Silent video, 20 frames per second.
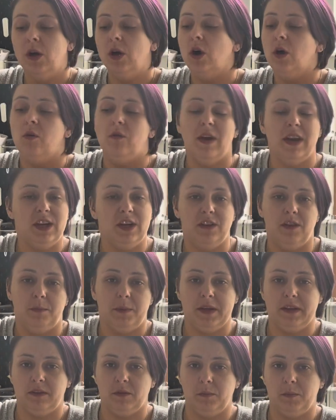or any other
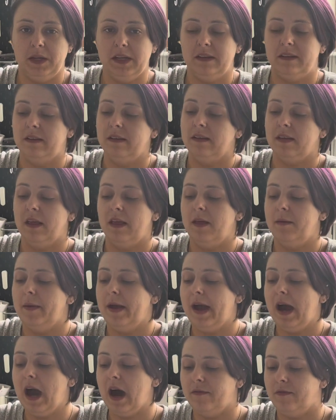bits and pieces that they may
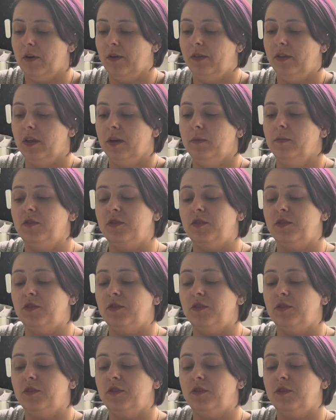have on them.